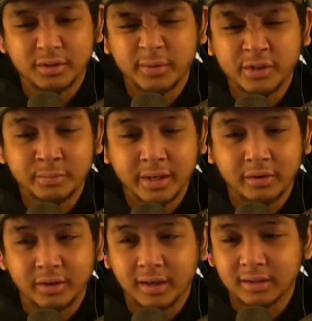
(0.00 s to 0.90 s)
her. We just met her
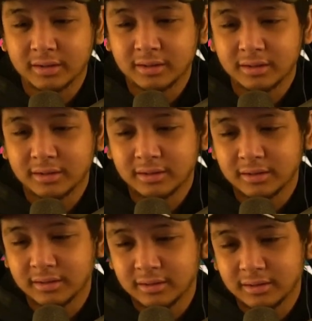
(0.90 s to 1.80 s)
ass.
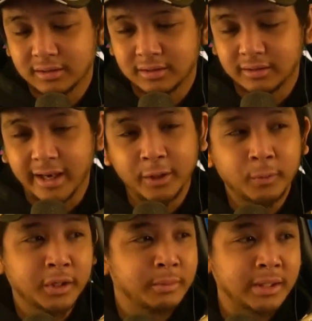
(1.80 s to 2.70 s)
Anyone
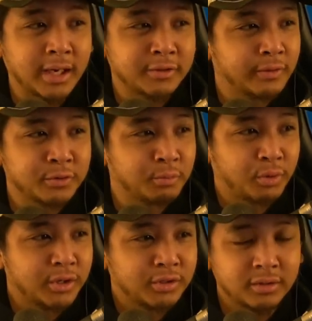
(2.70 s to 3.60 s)
could be nice first
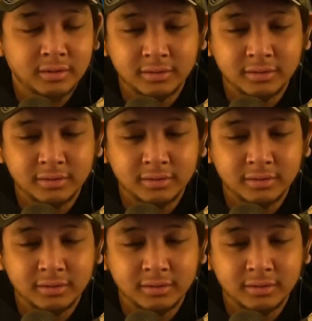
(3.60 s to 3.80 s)
impression.